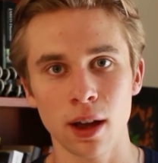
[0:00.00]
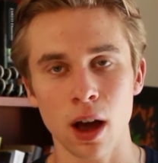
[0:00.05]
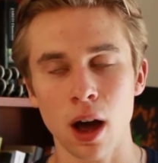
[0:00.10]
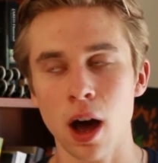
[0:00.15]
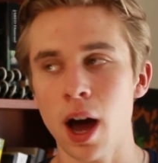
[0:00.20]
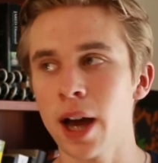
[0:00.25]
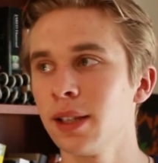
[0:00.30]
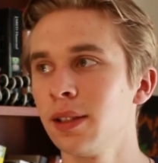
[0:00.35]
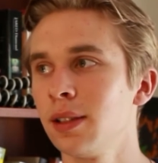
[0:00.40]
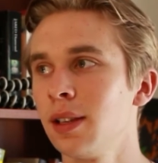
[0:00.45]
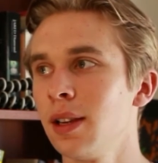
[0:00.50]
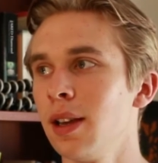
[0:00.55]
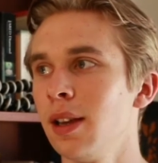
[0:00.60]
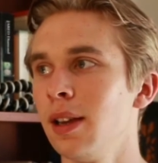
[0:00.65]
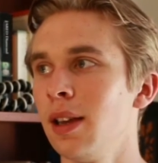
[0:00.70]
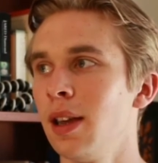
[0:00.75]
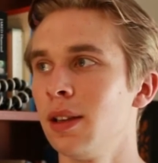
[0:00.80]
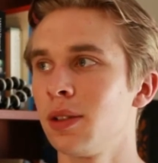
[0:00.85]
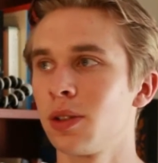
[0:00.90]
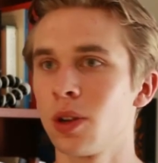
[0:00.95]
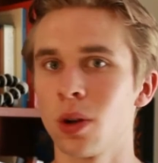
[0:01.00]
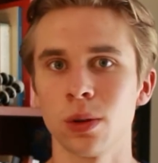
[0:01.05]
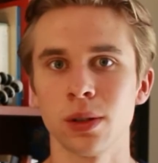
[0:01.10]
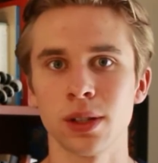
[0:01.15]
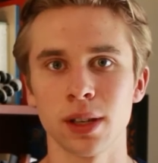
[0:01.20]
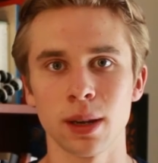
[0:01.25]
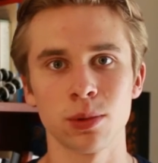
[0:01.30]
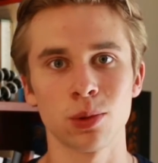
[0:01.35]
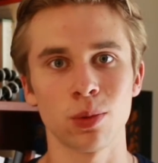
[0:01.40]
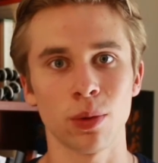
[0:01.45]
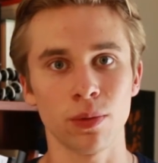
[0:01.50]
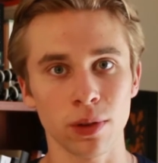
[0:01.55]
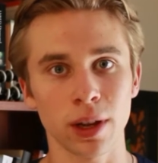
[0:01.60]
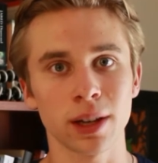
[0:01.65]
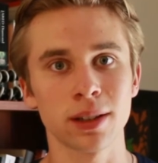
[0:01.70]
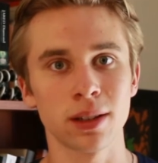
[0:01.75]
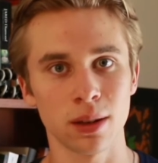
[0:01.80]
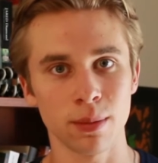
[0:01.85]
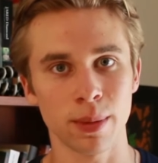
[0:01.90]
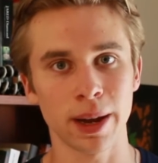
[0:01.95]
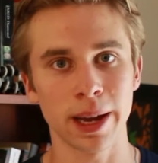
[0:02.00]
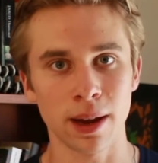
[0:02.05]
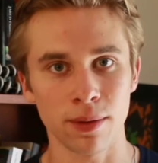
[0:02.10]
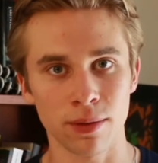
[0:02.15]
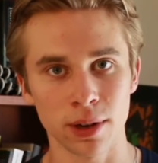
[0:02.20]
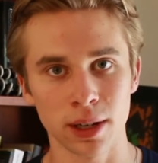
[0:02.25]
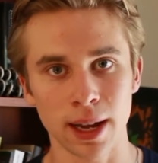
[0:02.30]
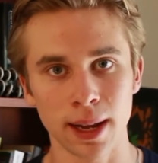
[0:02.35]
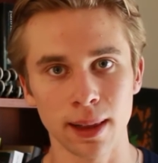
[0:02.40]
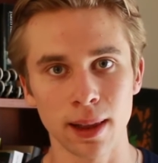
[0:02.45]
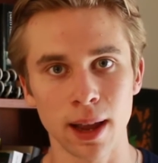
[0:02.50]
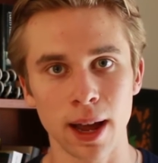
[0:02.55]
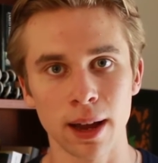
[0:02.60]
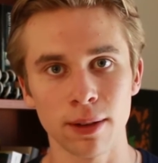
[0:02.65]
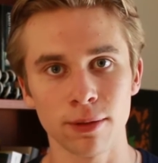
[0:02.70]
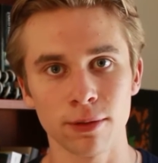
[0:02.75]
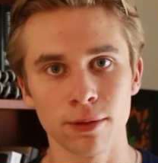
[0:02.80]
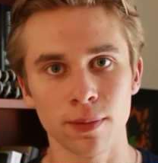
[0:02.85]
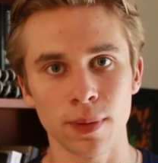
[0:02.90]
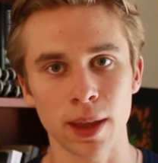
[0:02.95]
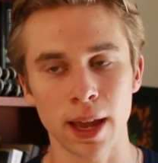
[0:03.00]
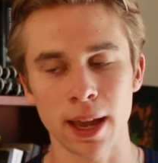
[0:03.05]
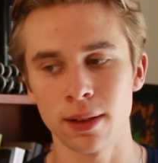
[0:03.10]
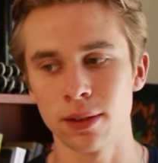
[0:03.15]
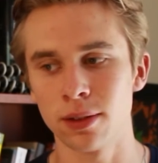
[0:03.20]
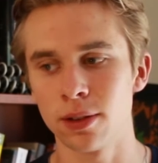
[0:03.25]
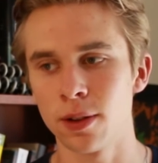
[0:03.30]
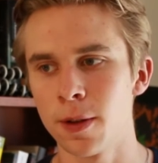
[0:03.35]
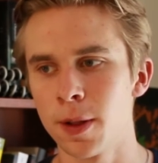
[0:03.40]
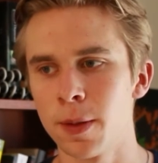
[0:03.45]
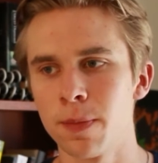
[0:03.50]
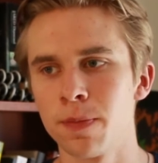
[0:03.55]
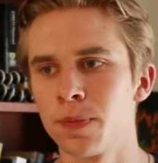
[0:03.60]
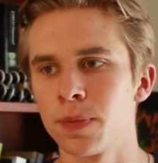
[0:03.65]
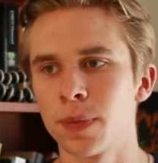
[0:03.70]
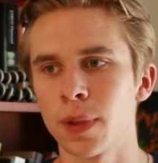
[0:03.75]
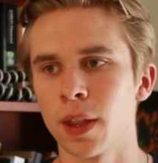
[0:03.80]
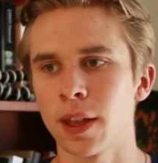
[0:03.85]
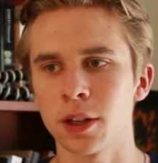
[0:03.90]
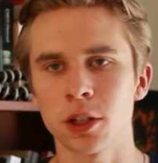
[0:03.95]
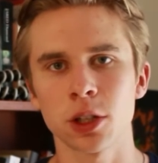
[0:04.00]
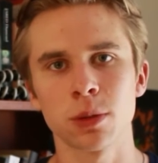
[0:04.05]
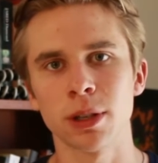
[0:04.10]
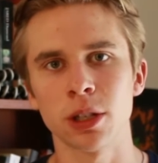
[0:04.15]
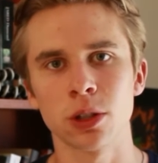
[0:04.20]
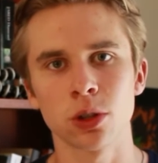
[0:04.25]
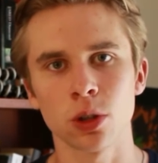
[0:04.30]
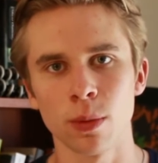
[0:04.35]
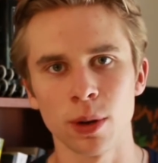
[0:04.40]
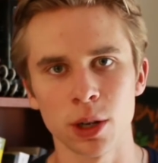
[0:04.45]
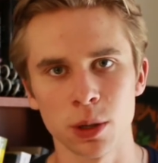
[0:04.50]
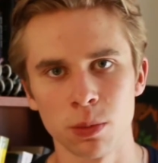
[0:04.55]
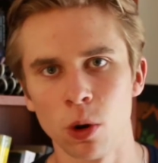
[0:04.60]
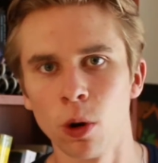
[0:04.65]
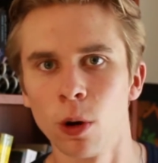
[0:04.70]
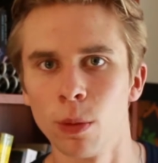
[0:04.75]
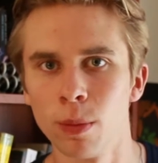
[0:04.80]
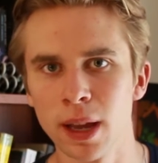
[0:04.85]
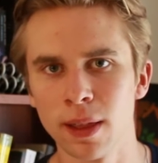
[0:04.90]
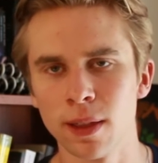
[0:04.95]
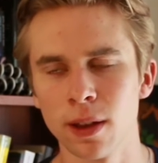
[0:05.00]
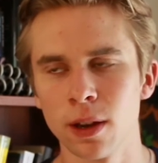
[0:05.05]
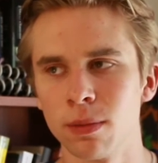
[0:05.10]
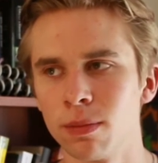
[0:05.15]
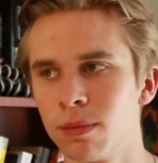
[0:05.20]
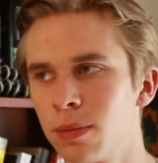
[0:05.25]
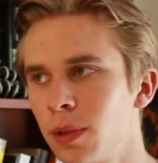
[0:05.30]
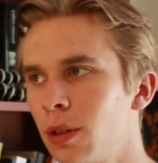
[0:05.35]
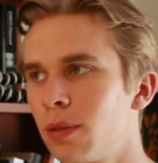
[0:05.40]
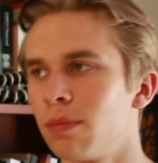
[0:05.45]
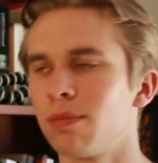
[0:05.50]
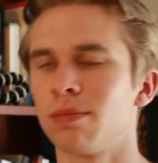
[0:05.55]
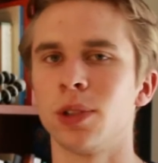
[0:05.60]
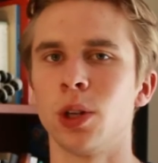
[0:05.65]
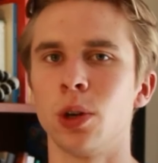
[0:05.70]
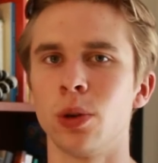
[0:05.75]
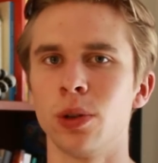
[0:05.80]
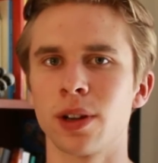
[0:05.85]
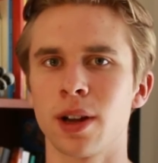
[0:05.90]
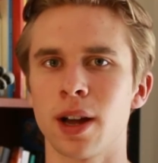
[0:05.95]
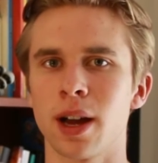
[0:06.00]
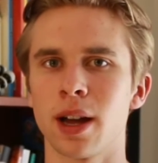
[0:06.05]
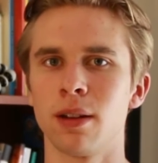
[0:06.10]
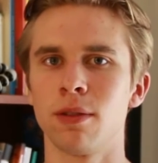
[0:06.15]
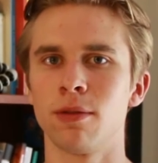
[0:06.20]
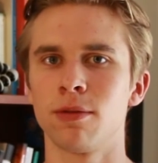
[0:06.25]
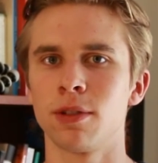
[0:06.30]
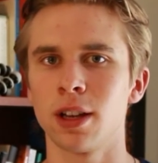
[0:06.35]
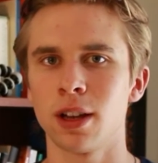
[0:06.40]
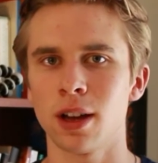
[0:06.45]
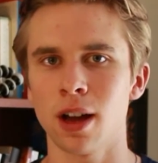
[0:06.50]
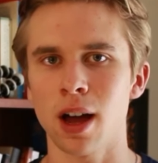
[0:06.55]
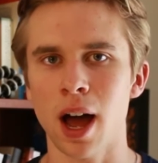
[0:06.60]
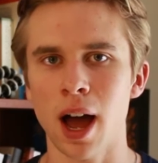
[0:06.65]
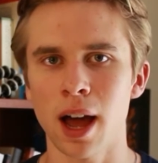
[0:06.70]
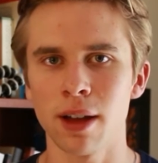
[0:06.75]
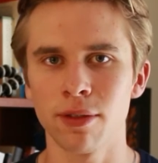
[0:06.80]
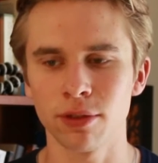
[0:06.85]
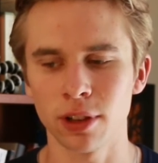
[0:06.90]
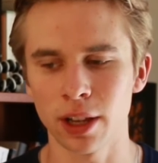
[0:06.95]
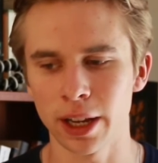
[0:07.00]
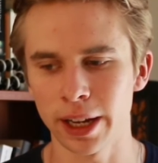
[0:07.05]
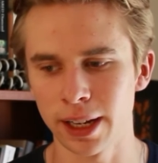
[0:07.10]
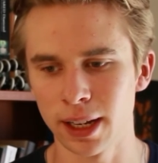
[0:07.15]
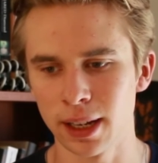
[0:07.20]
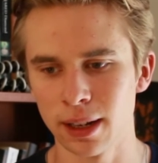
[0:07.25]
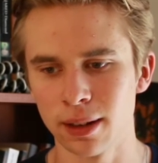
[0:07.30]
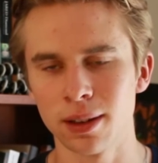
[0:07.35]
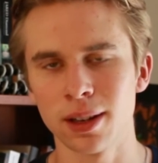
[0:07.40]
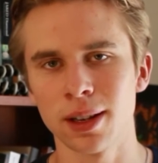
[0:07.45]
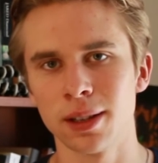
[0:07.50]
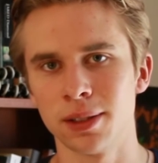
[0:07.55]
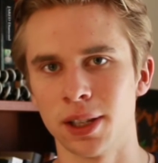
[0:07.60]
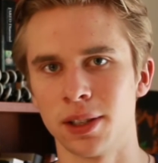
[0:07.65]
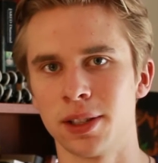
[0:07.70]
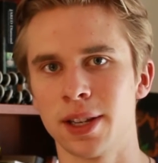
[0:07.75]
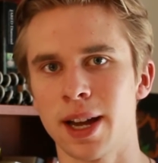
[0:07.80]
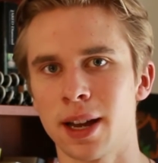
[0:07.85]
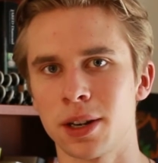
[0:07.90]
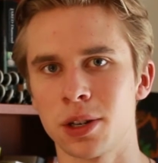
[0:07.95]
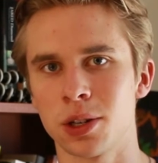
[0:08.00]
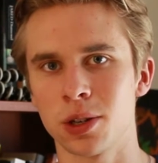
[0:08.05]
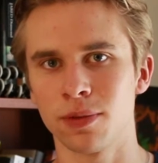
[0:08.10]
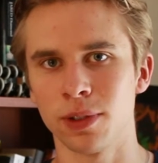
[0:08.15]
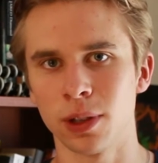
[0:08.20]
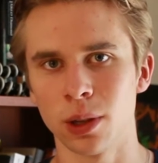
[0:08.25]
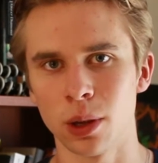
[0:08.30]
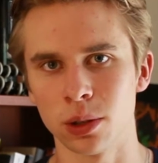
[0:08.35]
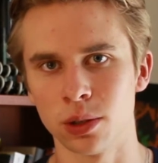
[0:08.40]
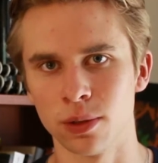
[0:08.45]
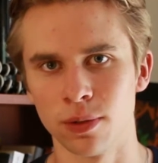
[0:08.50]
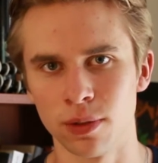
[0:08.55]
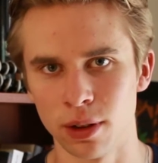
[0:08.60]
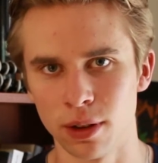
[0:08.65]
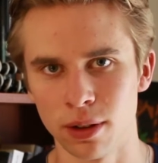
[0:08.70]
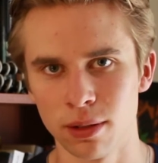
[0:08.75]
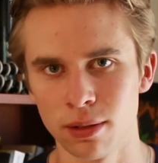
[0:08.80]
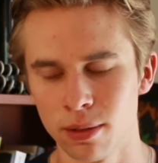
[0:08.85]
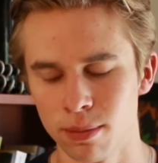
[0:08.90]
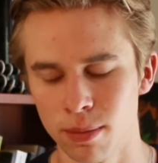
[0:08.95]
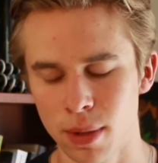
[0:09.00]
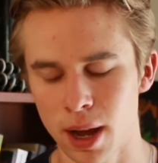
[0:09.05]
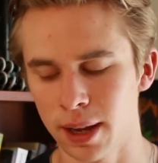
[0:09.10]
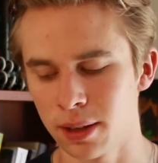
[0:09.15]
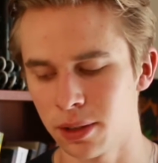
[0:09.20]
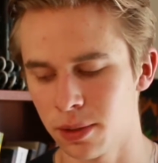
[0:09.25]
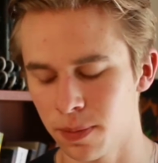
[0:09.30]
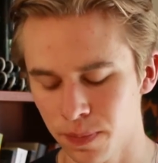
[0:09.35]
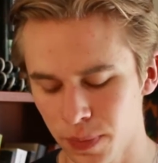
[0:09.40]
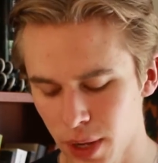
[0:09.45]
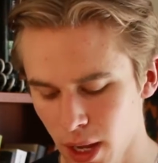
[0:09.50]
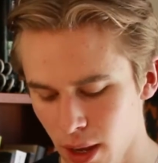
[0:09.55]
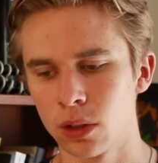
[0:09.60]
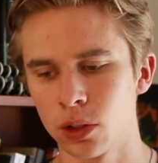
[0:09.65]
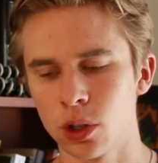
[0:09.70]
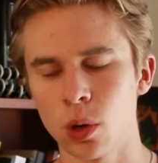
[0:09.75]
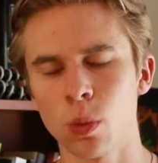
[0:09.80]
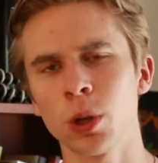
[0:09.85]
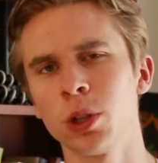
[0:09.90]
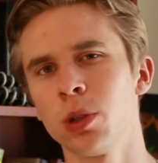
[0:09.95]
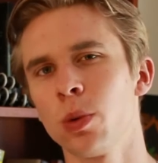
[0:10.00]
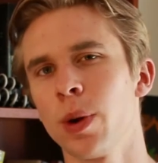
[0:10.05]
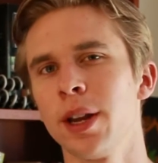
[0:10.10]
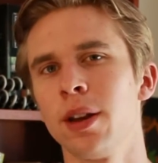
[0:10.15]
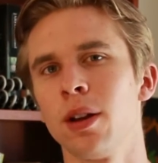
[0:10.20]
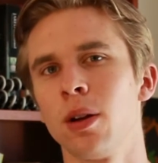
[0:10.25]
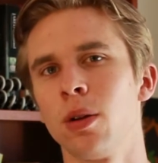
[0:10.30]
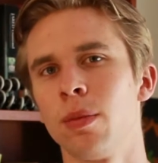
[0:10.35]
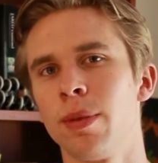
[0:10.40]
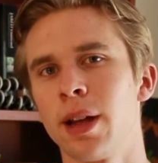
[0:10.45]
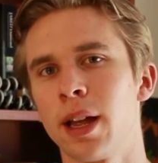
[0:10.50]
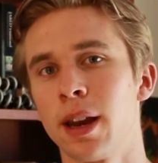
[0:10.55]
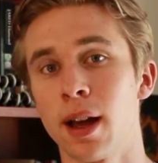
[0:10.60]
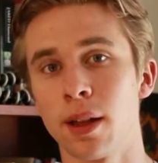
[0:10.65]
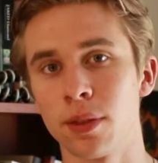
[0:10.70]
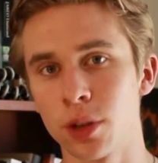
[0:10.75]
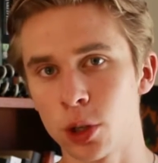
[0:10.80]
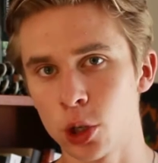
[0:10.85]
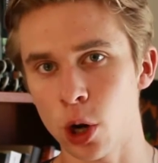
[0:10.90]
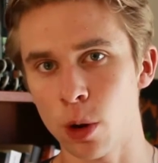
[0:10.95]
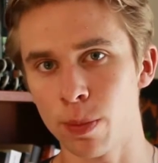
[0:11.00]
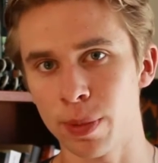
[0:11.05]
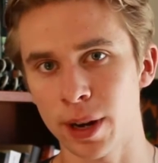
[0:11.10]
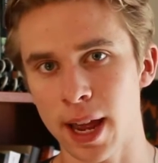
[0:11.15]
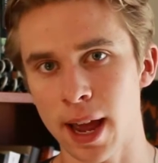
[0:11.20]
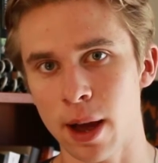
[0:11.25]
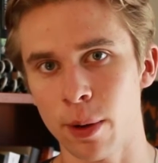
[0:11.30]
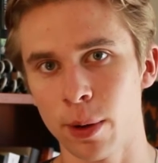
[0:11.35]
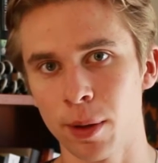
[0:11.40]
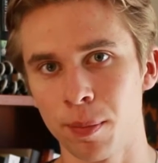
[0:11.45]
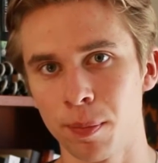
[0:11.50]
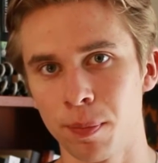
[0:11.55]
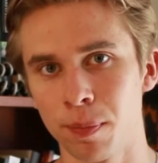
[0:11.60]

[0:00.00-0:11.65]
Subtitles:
I see his concepts reflected in my everyday life, and that just means so much more to me than your kind of high-flying, detached philosopher might. So what do I know about Arthur Schopenhauer?